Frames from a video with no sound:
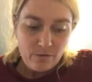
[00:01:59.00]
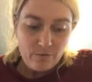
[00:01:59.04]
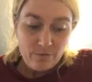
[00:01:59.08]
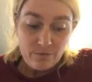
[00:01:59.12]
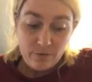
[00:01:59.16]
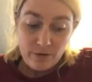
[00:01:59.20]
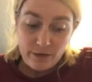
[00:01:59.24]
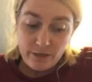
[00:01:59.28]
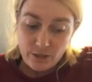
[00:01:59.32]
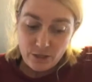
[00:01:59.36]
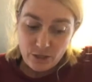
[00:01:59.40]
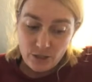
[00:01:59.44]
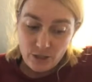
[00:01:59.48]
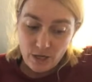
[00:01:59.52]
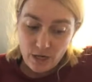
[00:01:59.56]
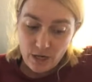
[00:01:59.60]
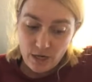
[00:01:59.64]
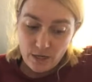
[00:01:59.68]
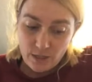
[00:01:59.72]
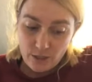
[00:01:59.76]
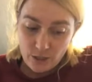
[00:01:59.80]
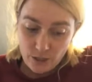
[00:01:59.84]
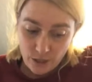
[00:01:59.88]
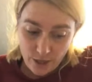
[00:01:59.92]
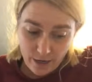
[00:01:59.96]
fresh
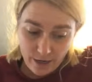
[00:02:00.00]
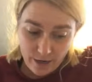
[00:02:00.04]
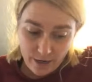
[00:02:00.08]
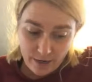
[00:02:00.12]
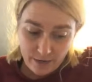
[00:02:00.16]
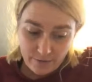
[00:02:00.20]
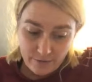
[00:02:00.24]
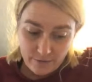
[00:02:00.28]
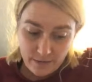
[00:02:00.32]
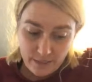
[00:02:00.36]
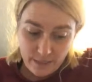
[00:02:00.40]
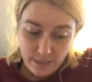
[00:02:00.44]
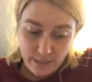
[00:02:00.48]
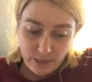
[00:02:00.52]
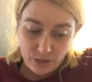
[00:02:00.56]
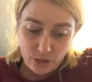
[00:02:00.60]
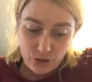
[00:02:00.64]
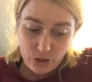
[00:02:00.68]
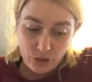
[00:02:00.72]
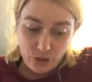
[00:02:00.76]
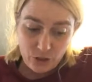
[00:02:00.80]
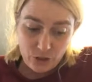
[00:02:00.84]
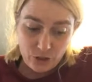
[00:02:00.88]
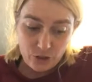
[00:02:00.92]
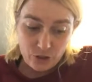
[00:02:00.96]
chives, and
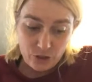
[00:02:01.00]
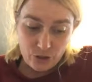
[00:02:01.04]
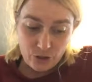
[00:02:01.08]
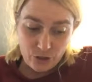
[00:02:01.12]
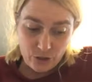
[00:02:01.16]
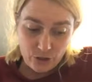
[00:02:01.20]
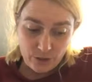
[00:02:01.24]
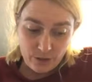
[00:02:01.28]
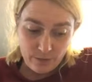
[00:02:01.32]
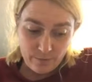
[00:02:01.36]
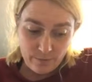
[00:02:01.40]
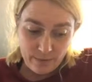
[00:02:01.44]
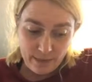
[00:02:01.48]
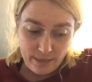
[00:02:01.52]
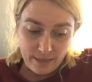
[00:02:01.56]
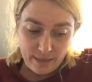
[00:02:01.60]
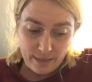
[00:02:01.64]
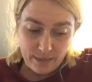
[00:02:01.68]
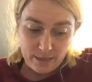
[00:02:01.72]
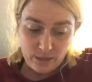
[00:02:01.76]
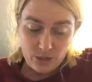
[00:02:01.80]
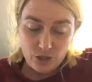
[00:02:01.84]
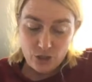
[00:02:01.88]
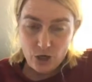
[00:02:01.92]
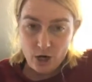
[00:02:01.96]
cooked turkey
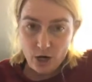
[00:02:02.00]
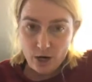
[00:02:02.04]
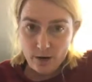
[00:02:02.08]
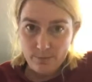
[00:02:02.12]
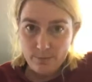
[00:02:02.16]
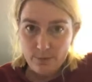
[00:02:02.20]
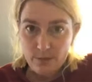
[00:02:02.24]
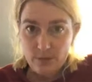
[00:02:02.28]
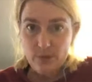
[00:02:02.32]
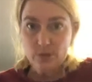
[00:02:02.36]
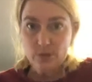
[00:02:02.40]
bacon chopped.